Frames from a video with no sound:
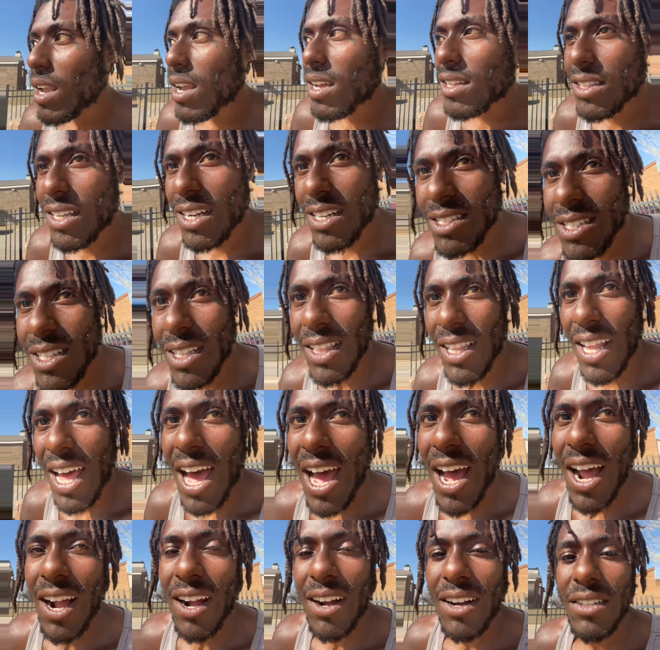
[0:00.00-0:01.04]
there's a
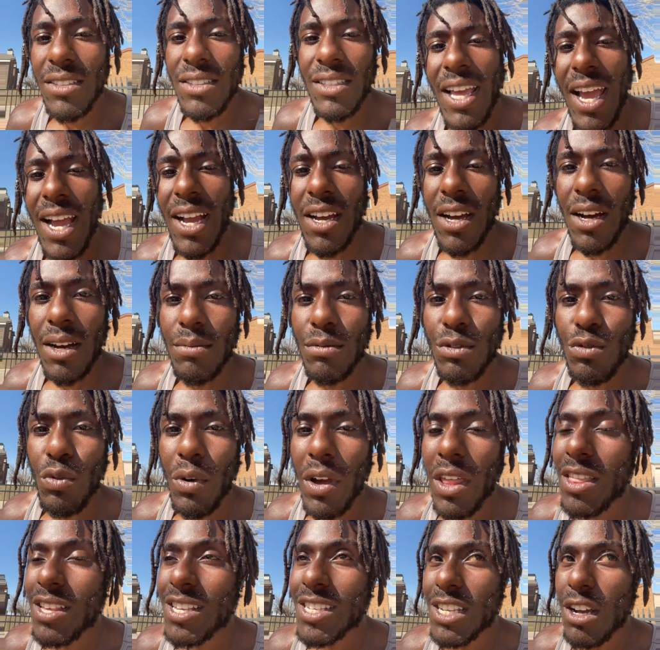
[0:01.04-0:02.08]
lot that comes
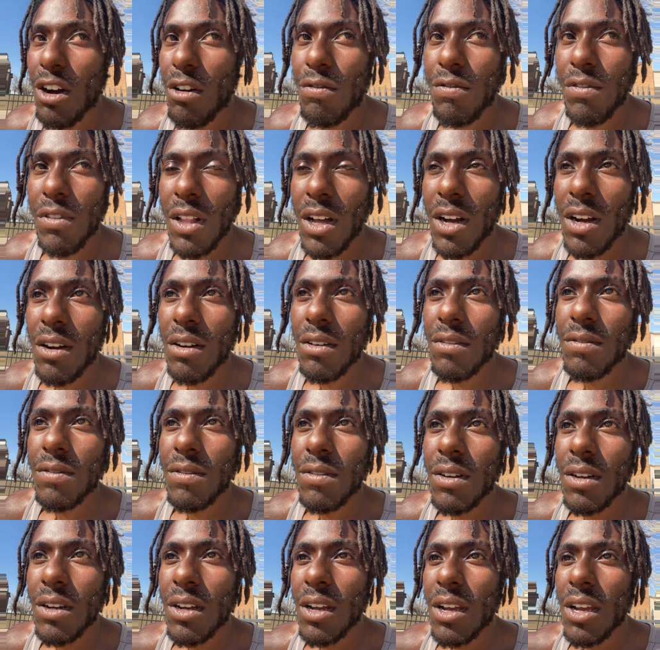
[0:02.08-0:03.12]
with self-love.
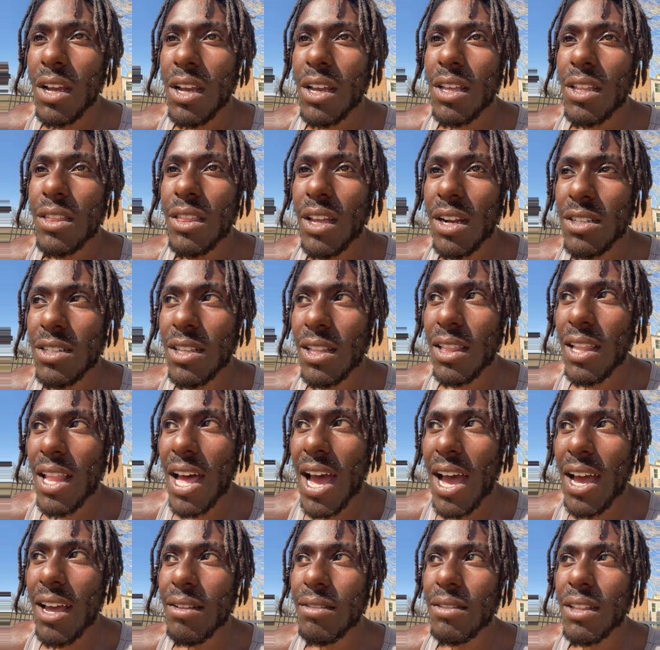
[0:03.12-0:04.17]

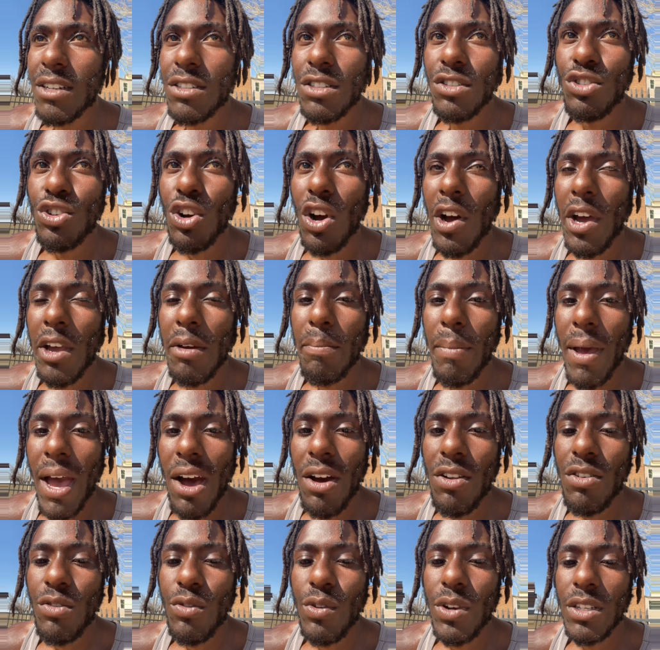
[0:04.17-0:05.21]
There's drawing
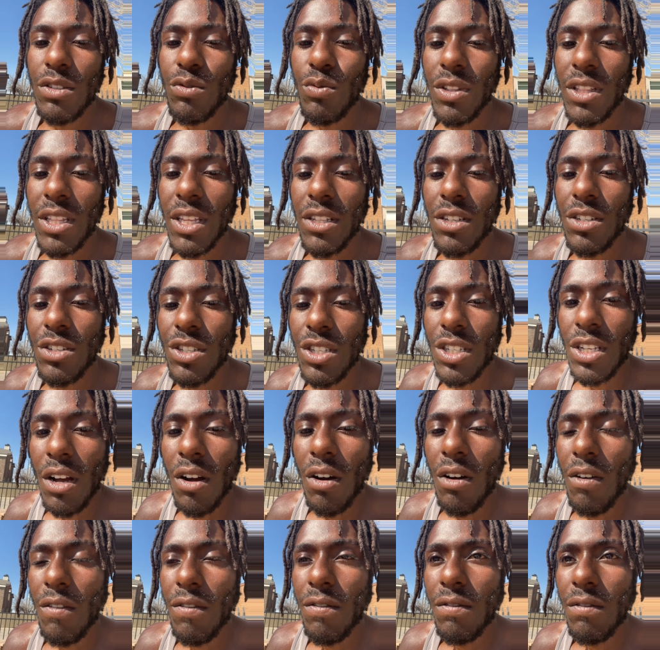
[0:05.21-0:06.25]
boundaries within
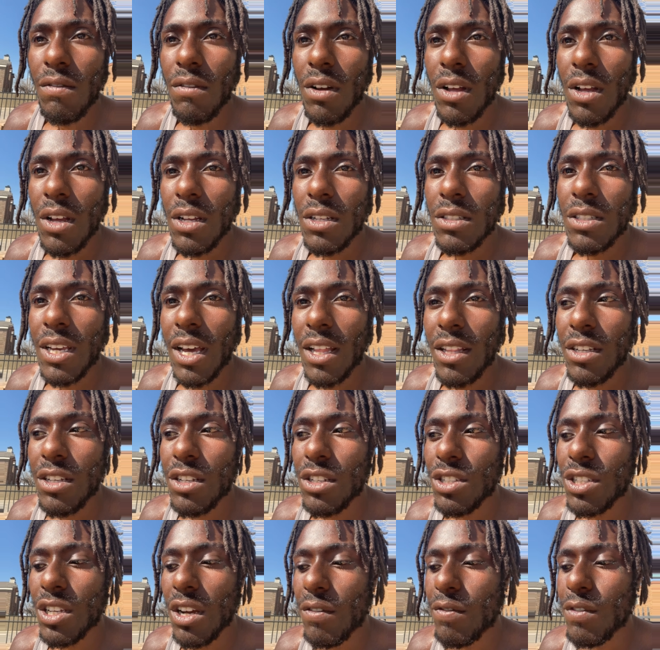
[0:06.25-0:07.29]
yourself, telling
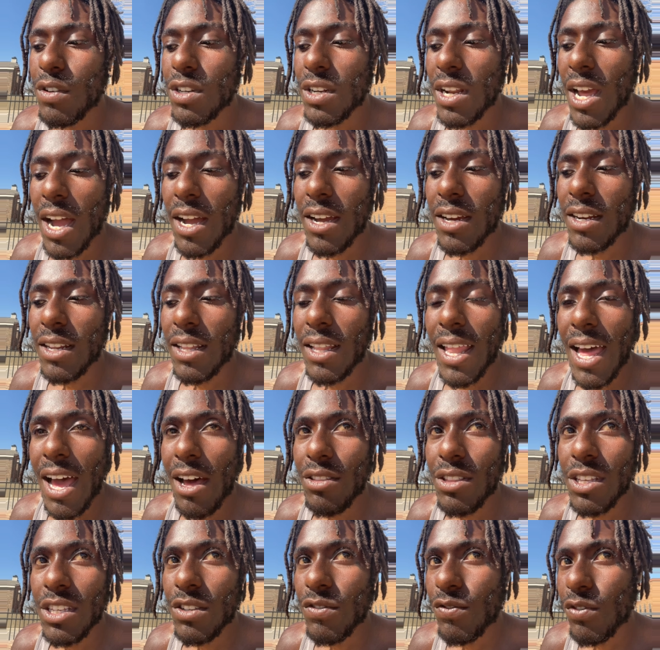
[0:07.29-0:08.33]
yourself you're not going to allow
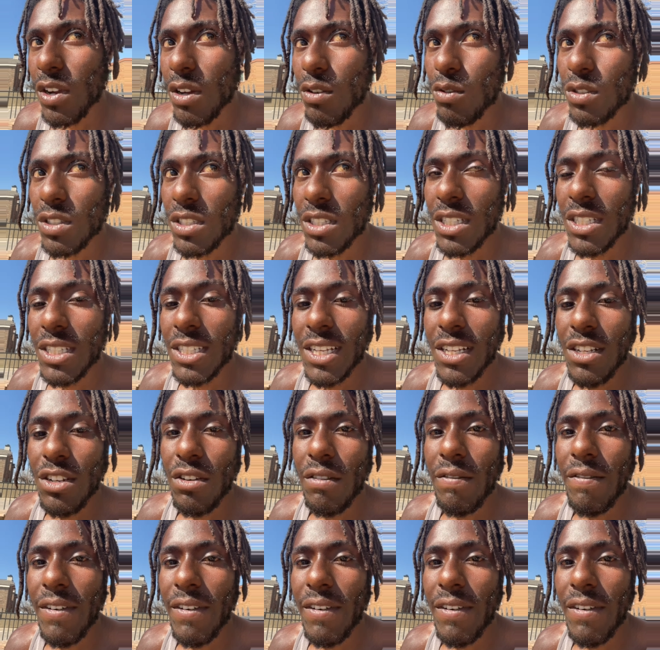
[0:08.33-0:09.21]
these frequencies in your